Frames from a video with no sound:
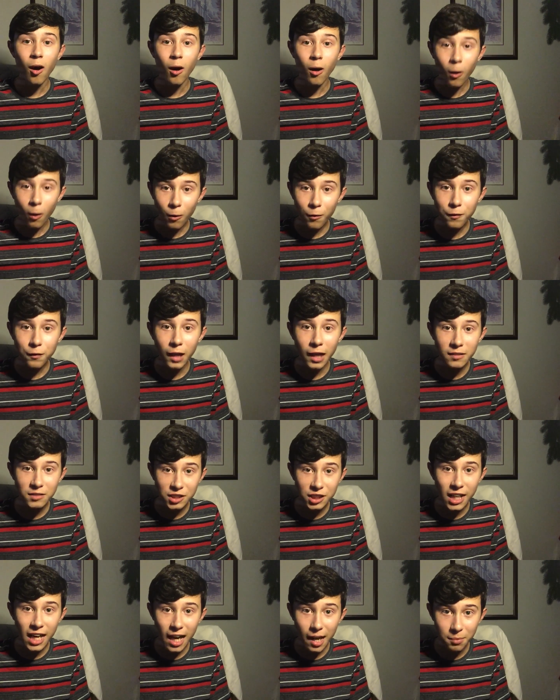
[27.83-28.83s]
all five
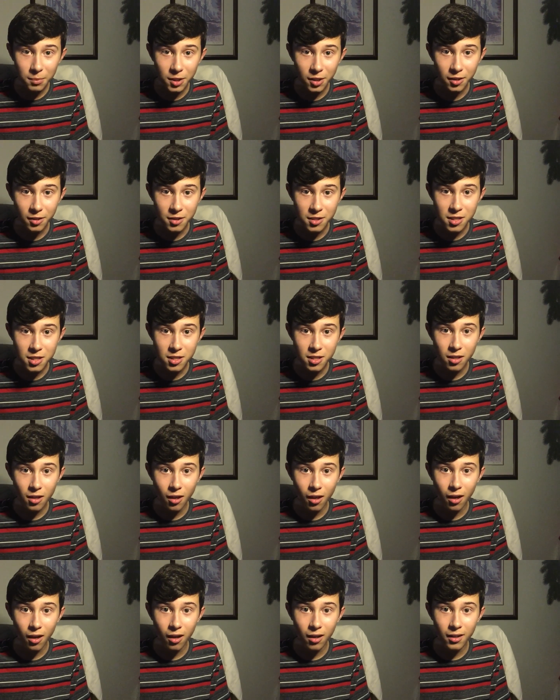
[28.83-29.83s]
chapters
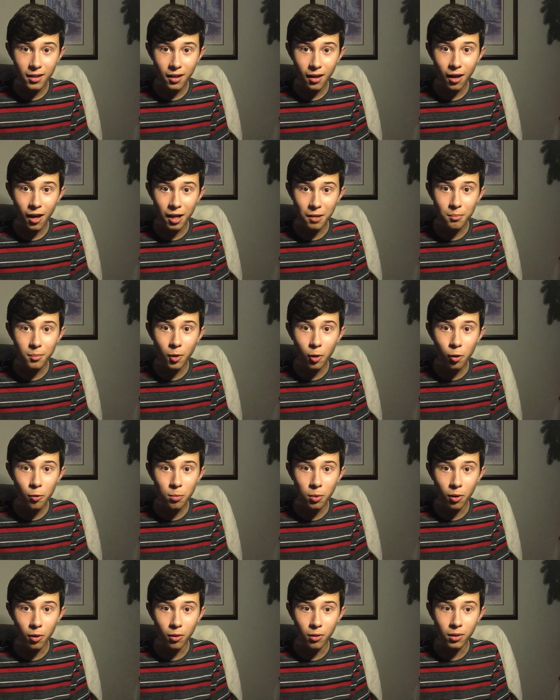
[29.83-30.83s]
on
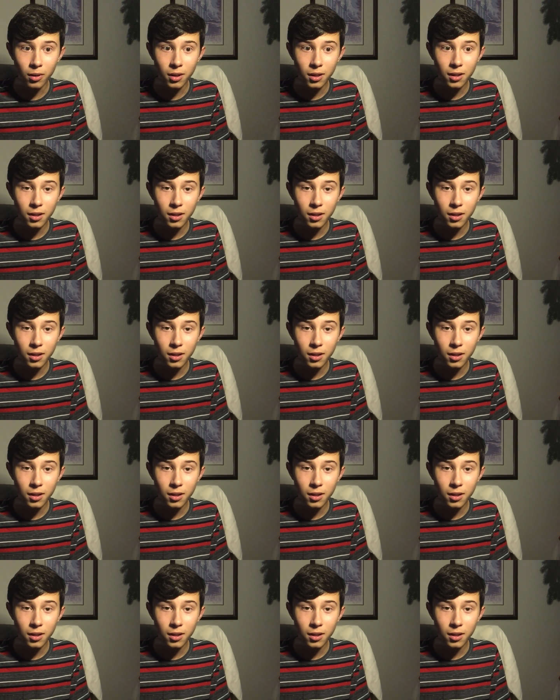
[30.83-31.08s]
mobile.